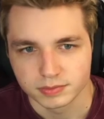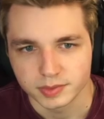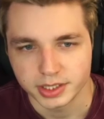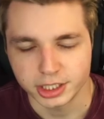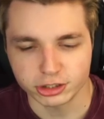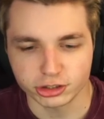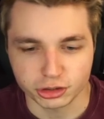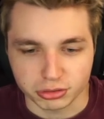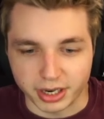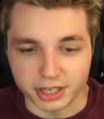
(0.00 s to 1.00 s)
He just
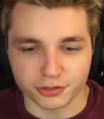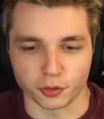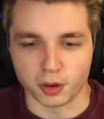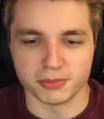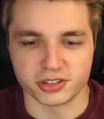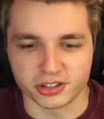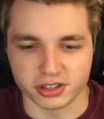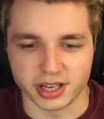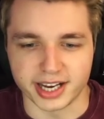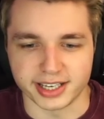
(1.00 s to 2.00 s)
transforms into
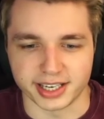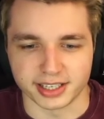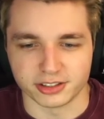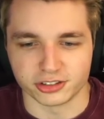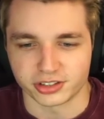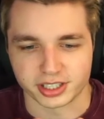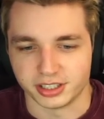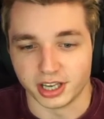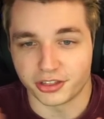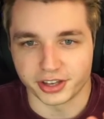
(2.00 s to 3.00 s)
lightning and just like
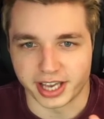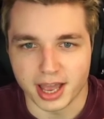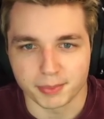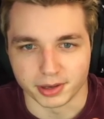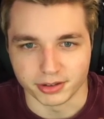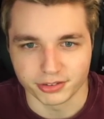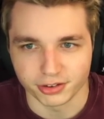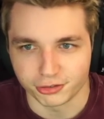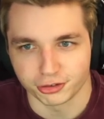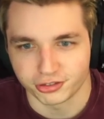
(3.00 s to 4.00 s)
nothing happens.
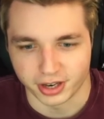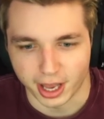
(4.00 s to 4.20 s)
It's just an